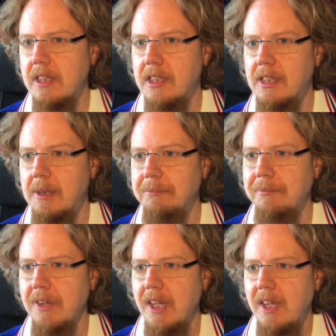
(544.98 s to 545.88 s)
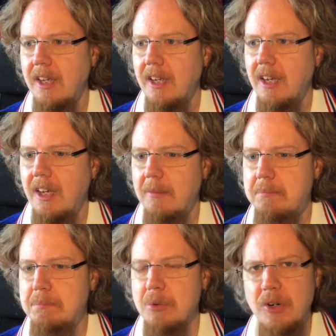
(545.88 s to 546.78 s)
um, a
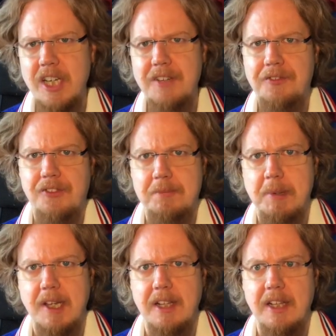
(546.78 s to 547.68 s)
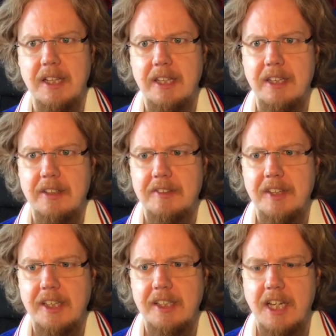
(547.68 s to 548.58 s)
brief spell in the
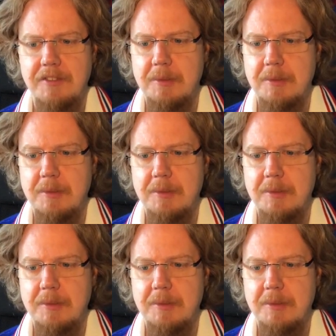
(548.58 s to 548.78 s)
second half.